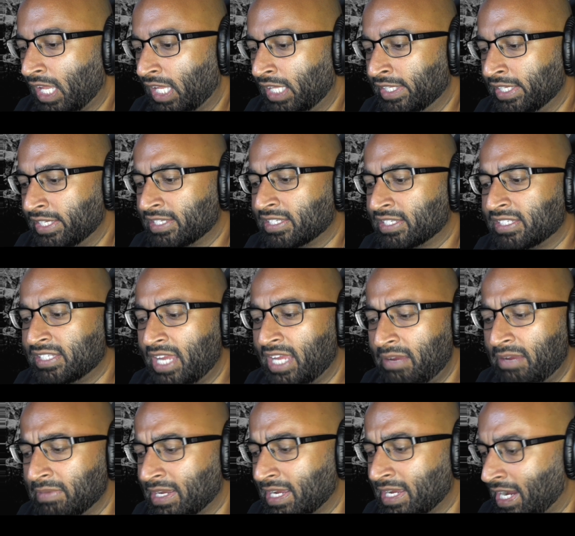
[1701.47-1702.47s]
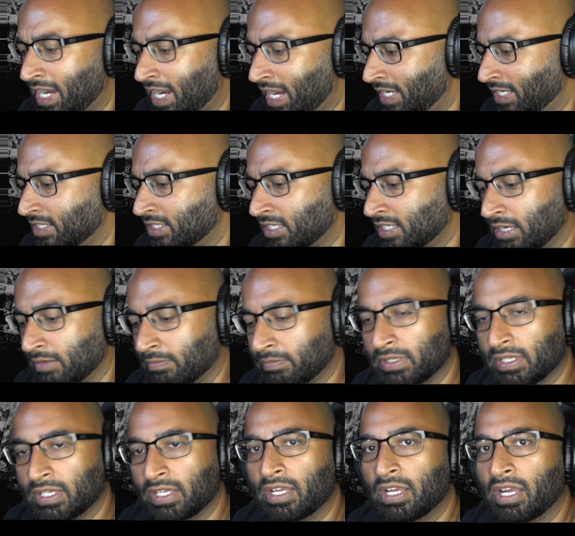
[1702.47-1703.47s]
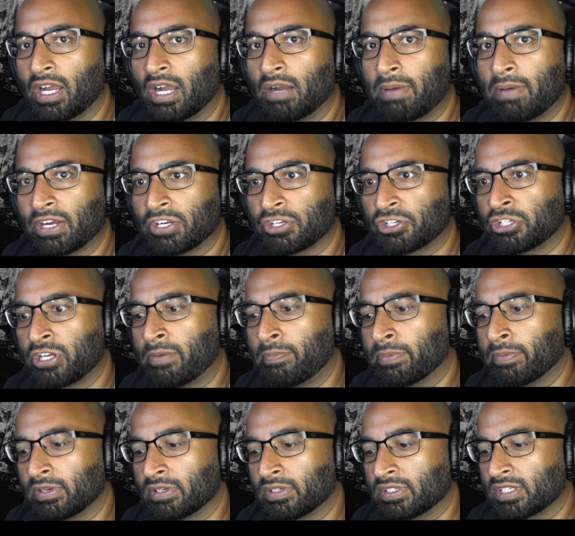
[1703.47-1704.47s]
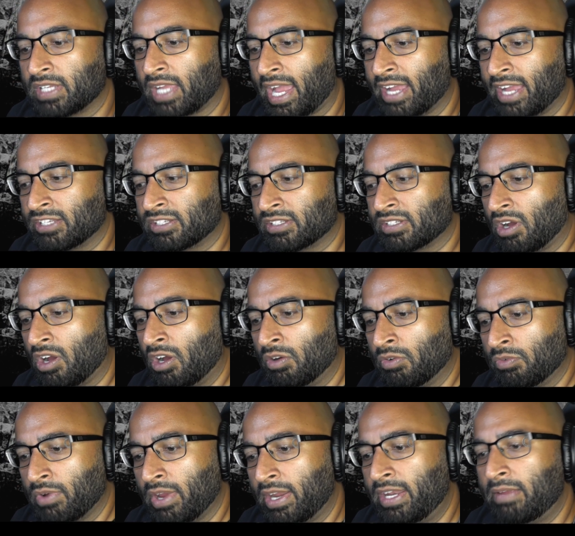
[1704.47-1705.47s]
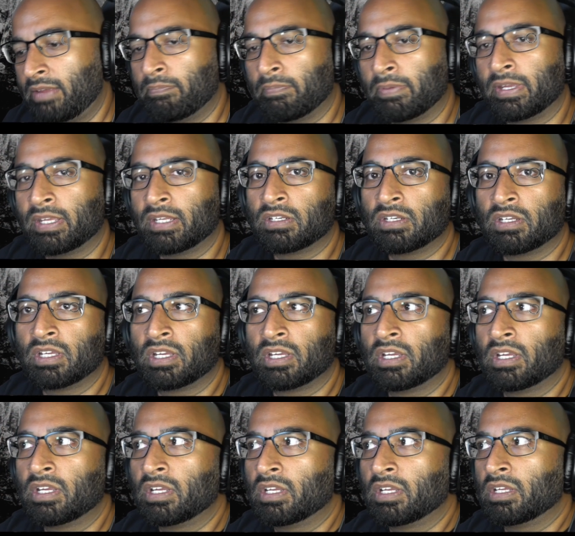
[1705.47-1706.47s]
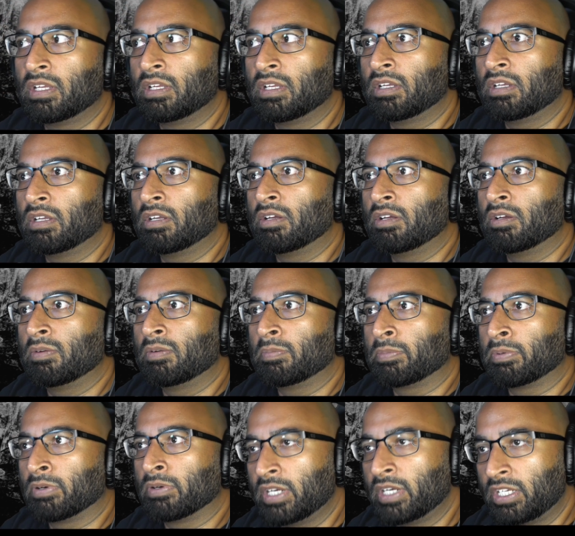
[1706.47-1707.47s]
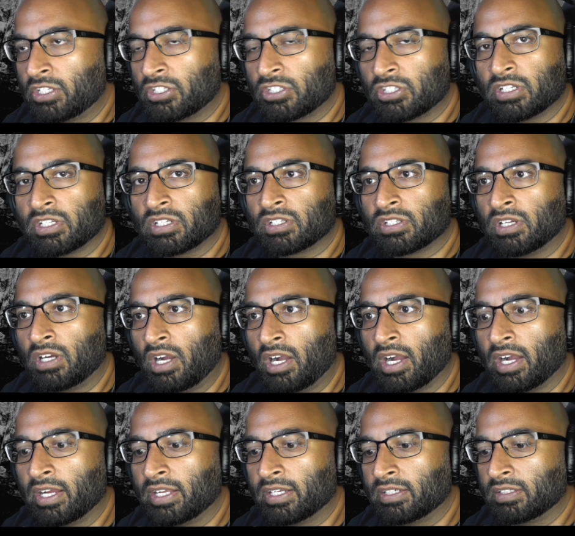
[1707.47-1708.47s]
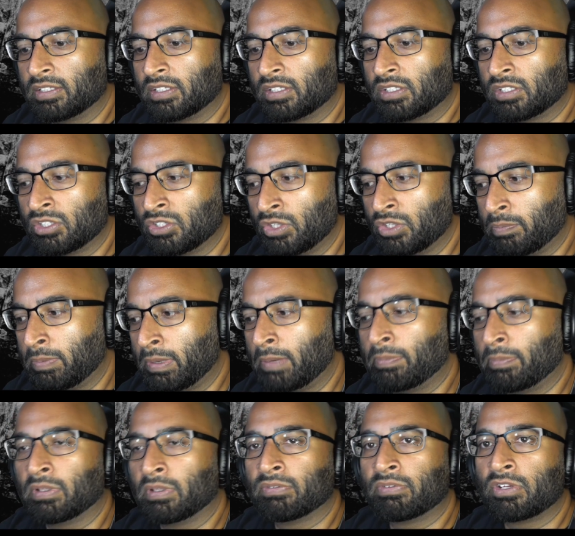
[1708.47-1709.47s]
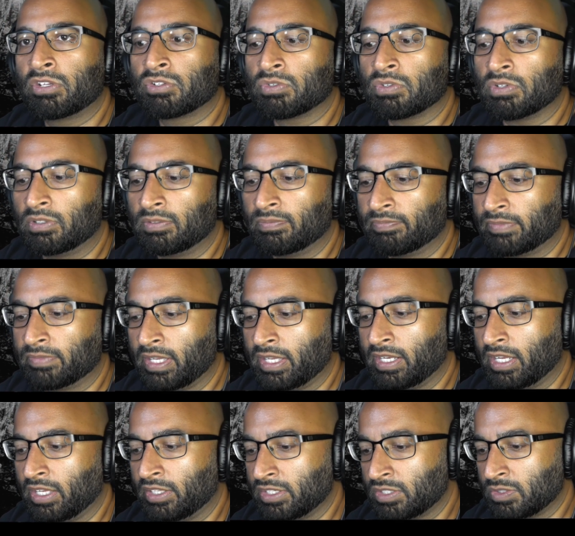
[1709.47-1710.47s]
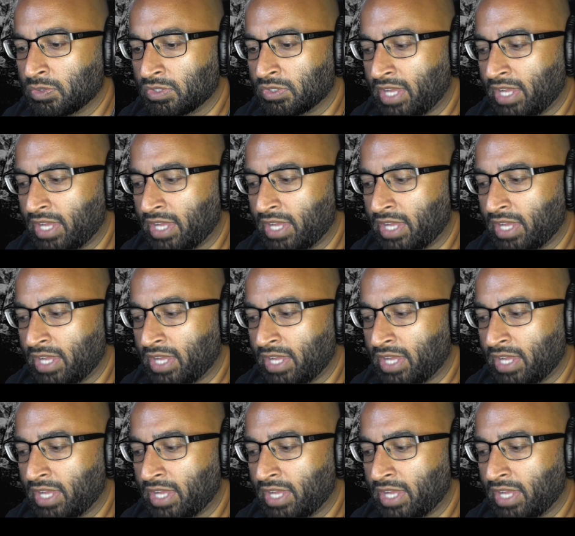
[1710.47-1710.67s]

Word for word: this same concept about shepherds has already been preached and taught to the people of Israel. And now this was